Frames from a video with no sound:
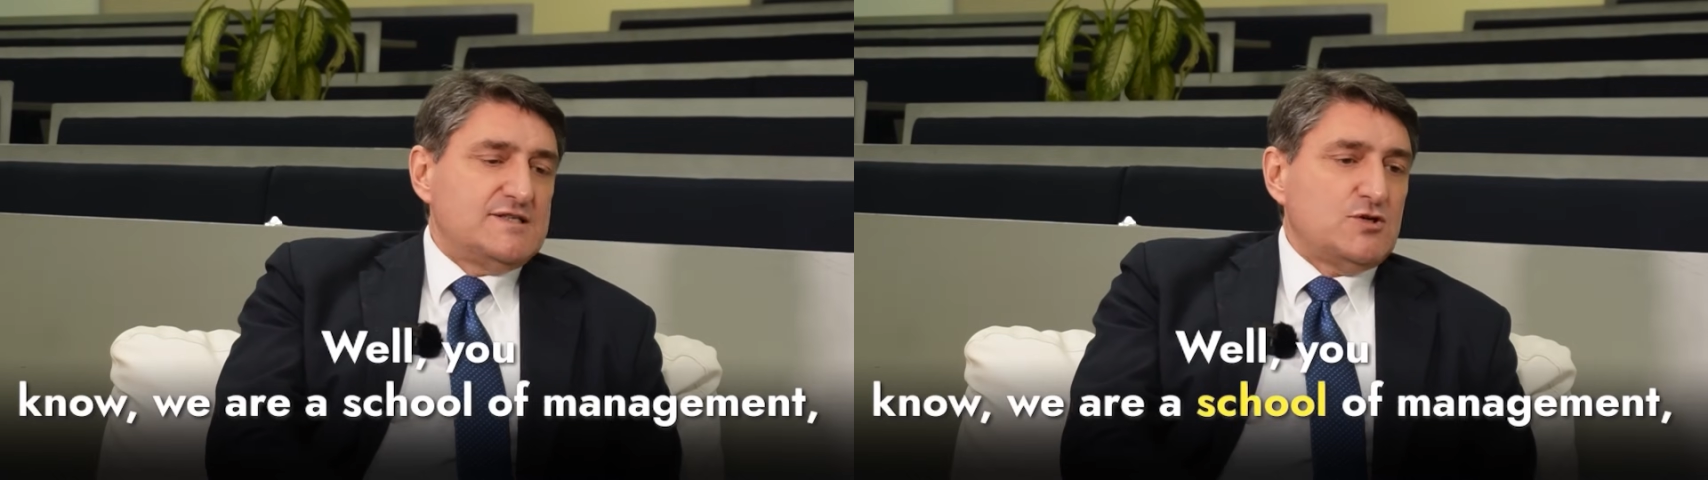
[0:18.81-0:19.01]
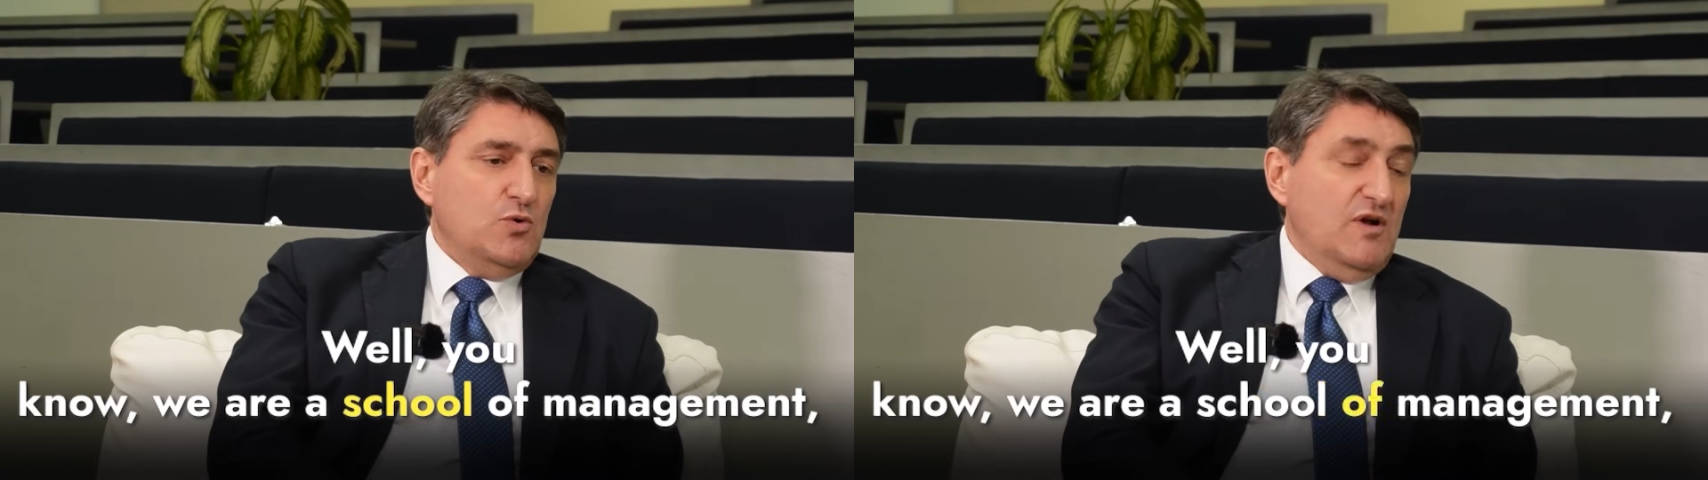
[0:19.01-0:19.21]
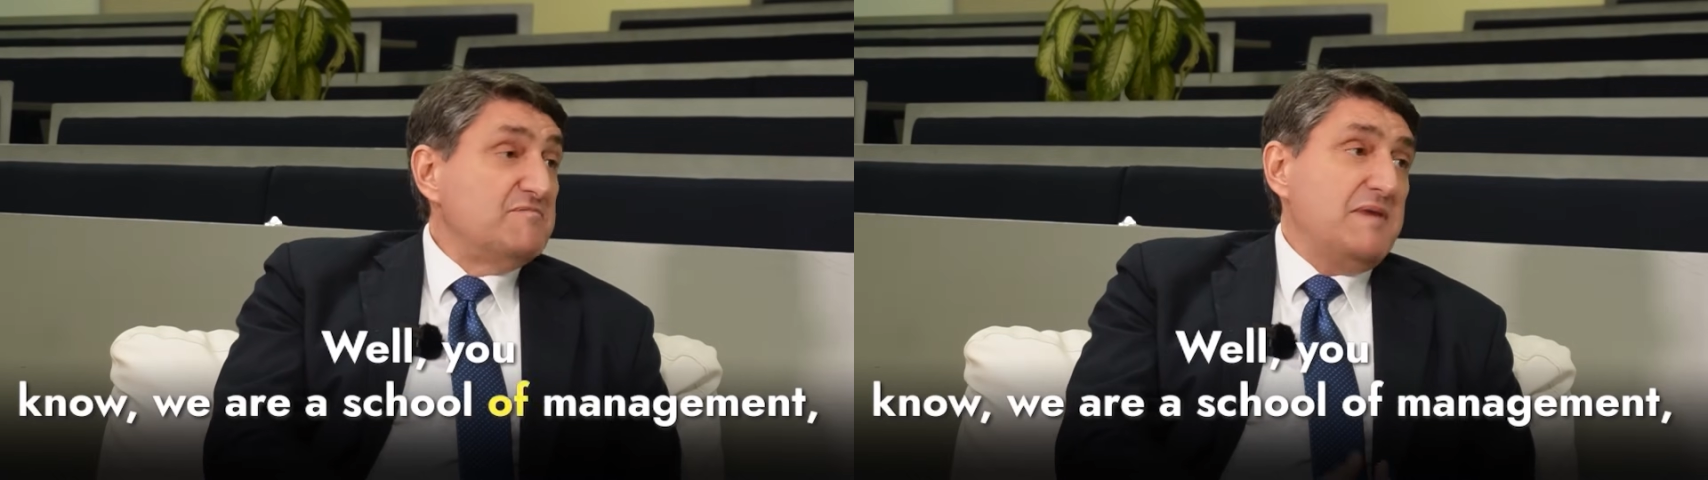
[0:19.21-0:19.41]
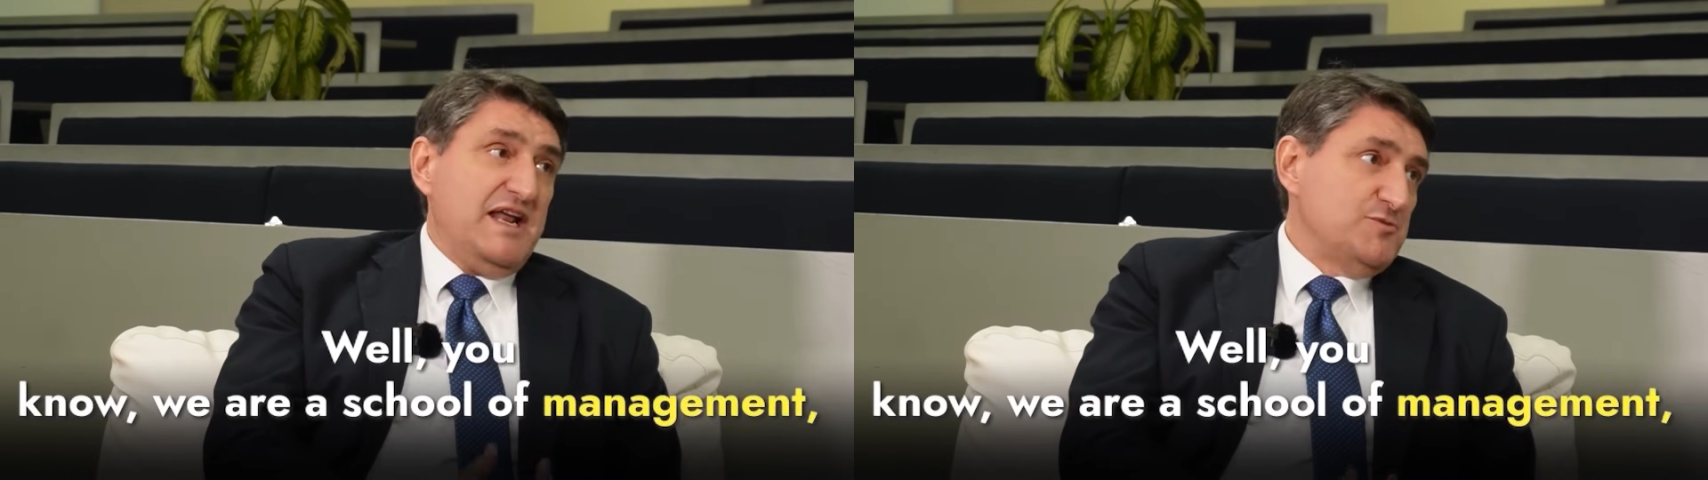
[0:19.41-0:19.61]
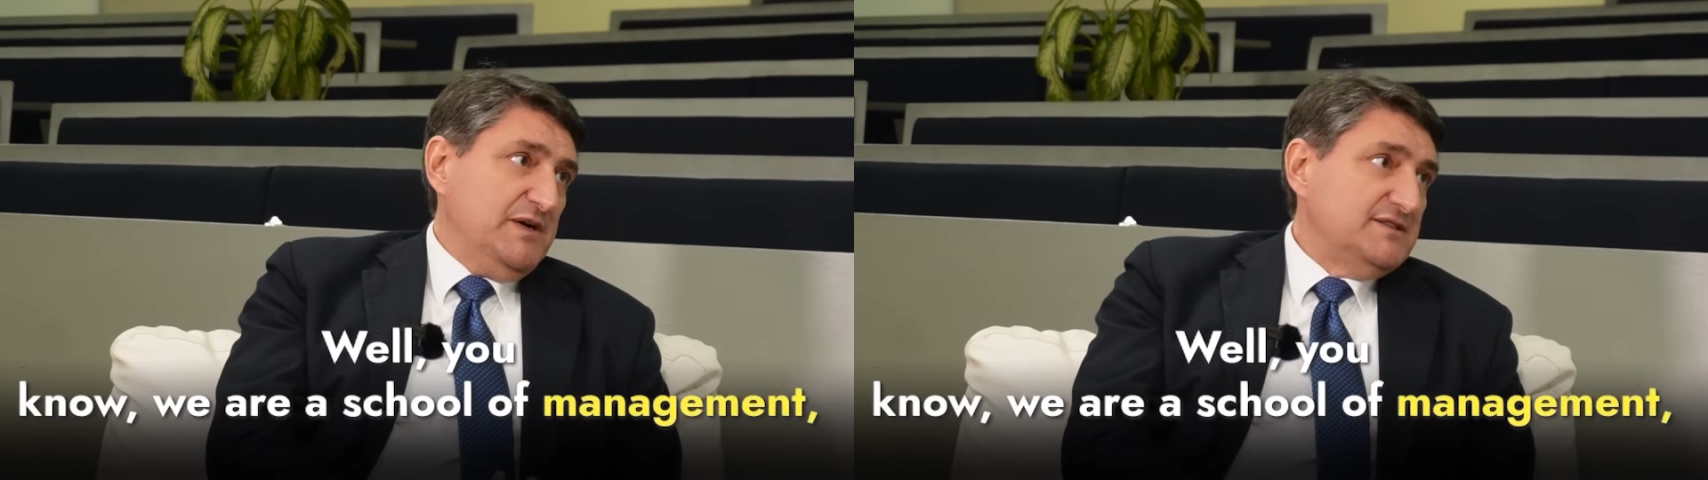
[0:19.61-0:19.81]
school of
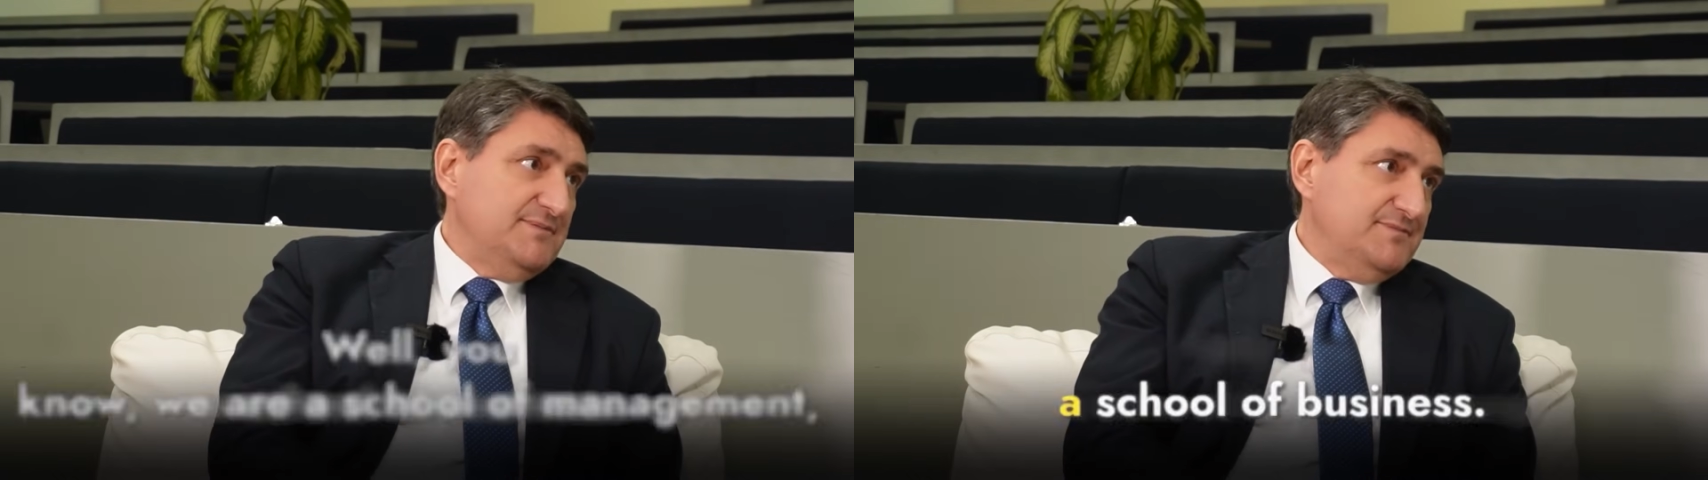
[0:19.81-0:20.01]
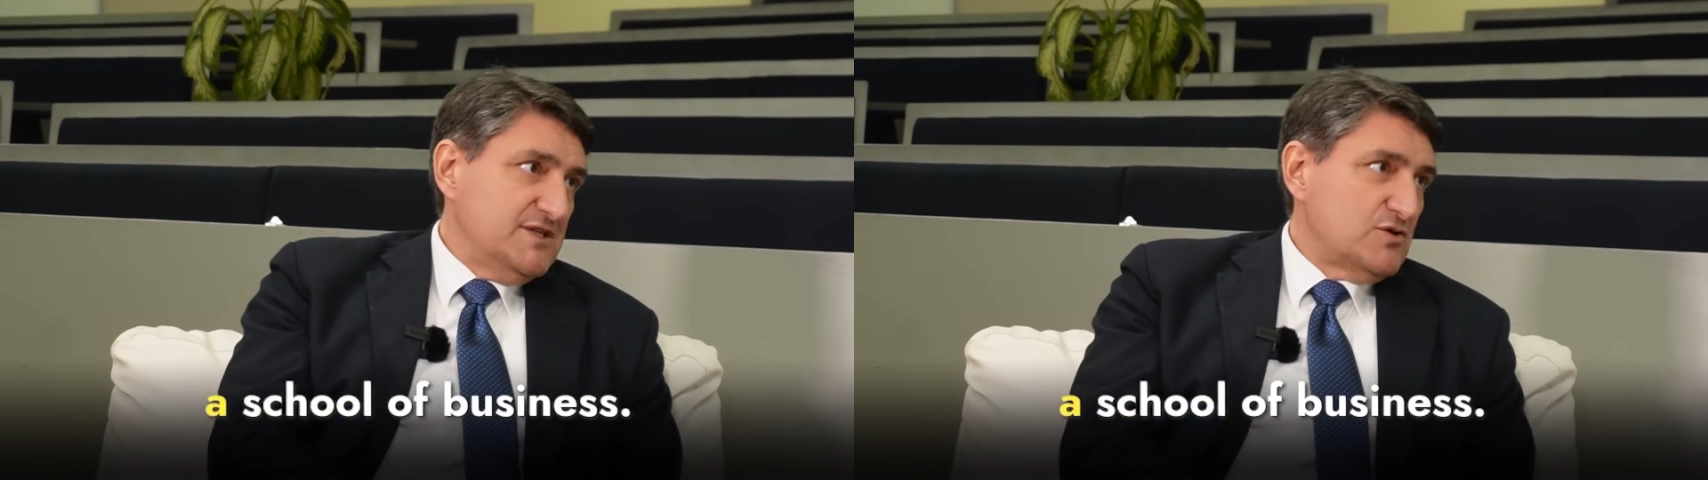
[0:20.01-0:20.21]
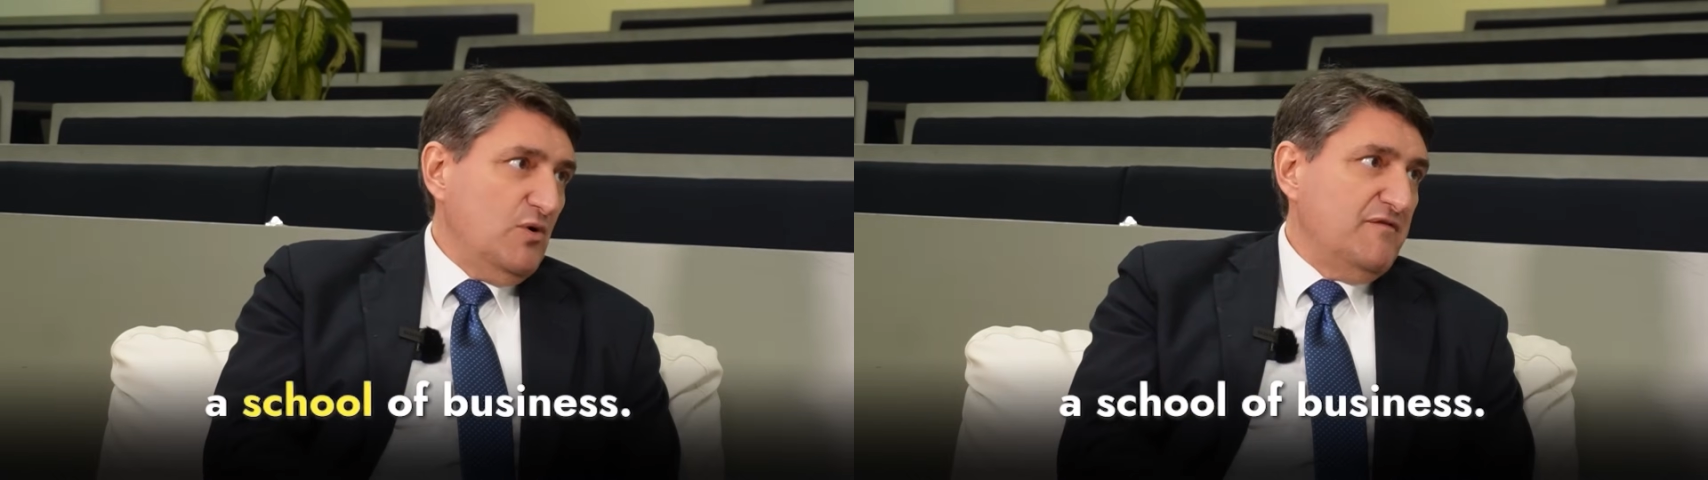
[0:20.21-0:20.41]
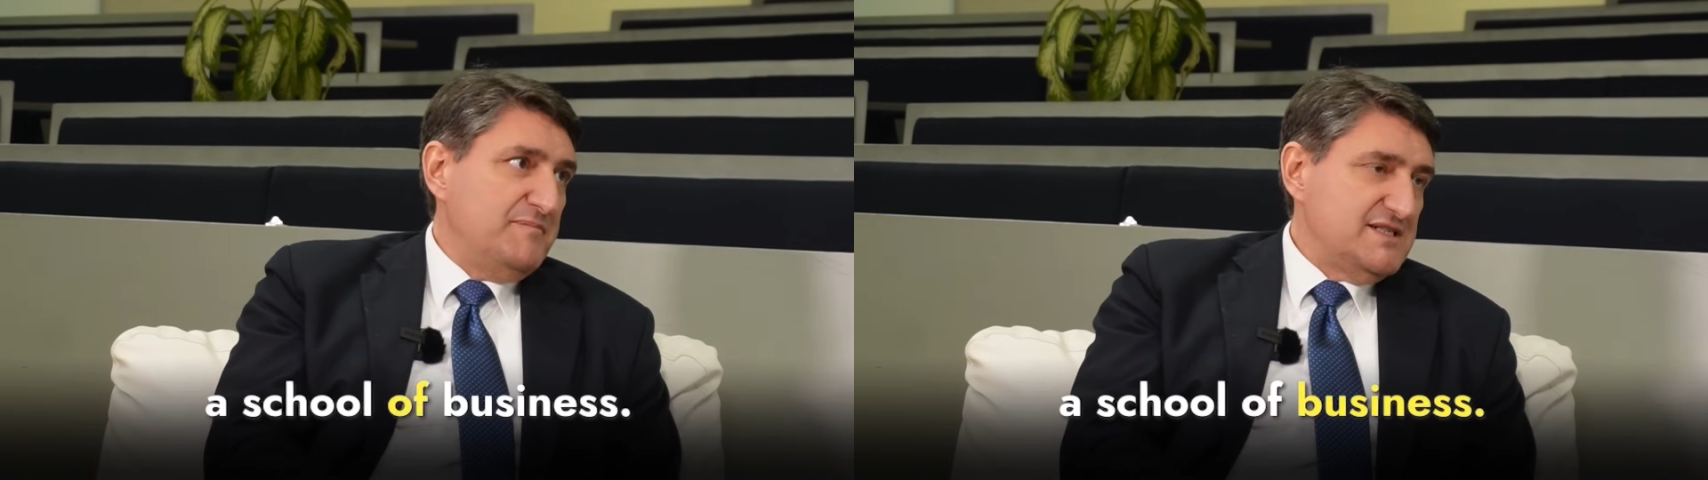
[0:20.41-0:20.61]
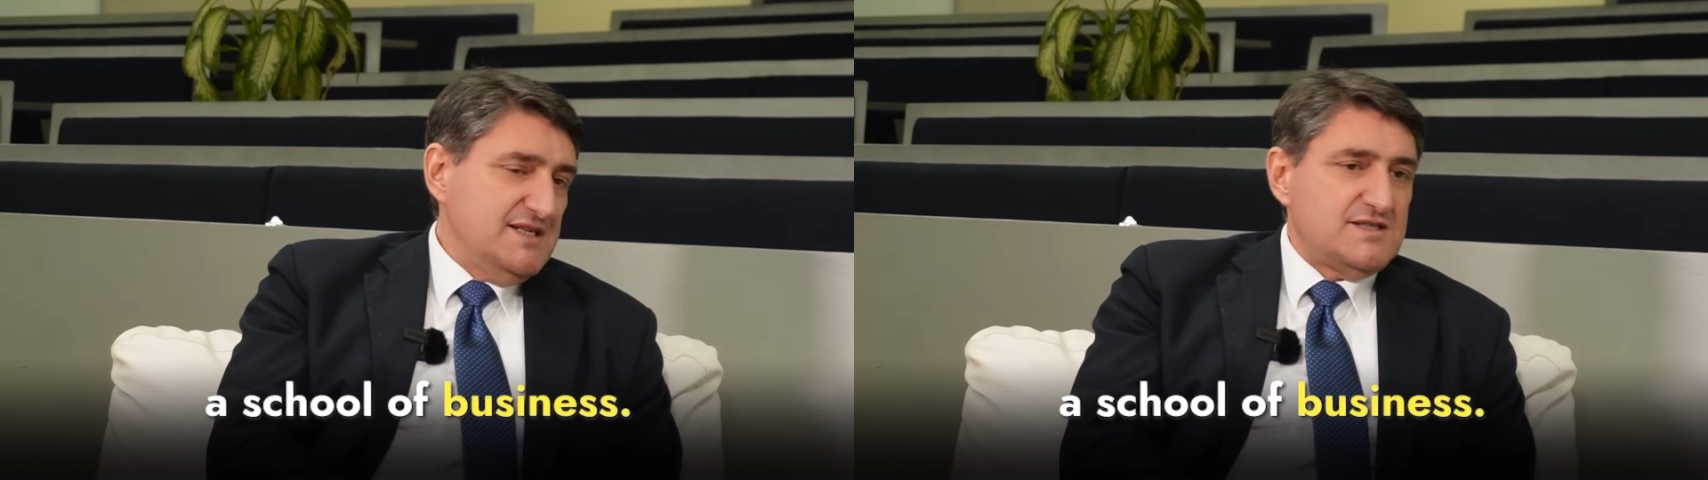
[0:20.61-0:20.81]
management, a mm. school of
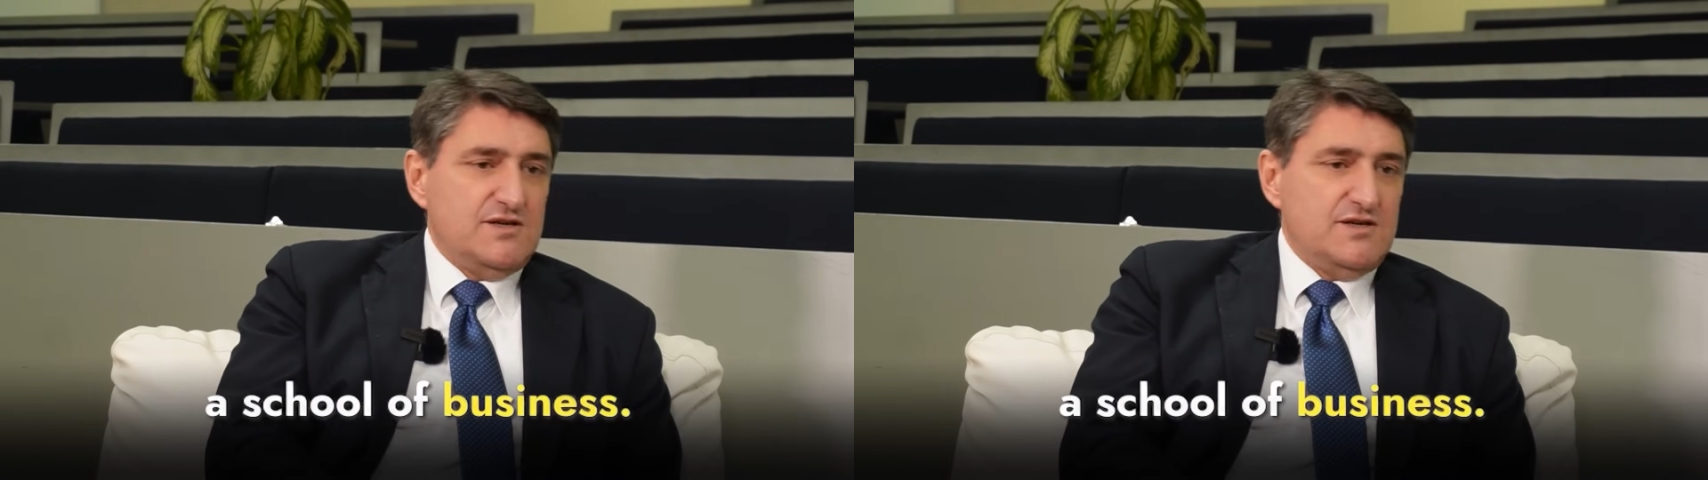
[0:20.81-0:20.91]
business.